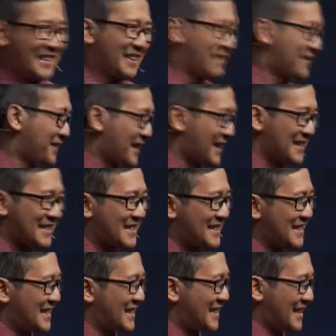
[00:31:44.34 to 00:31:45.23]

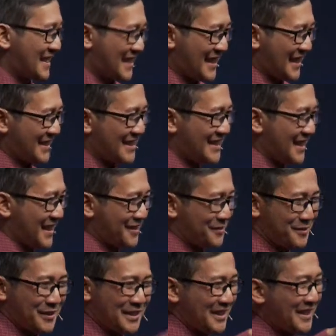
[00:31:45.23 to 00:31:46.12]
Friends, that's not
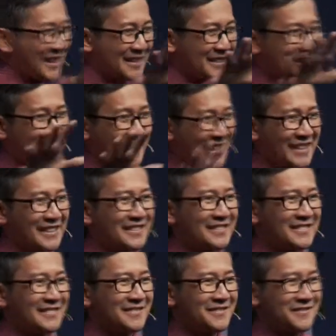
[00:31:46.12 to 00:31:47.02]
what God designed.
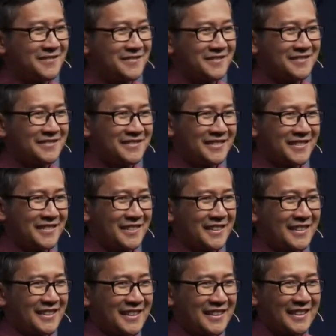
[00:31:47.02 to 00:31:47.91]

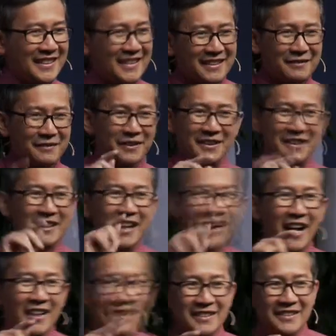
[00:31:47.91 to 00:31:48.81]
What
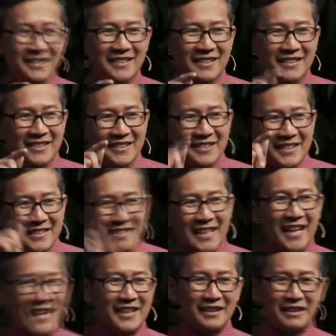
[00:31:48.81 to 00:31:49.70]
God
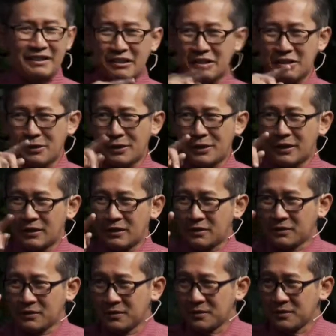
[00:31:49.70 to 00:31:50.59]
designed
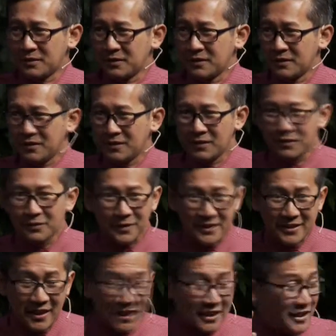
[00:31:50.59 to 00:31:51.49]

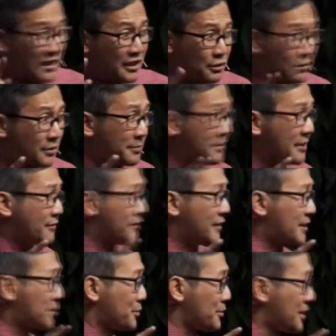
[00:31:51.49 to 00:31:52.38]
was uninterrupted
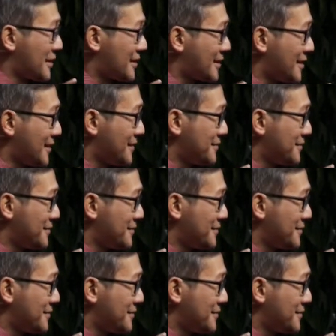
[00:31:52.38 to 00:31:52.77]
victories.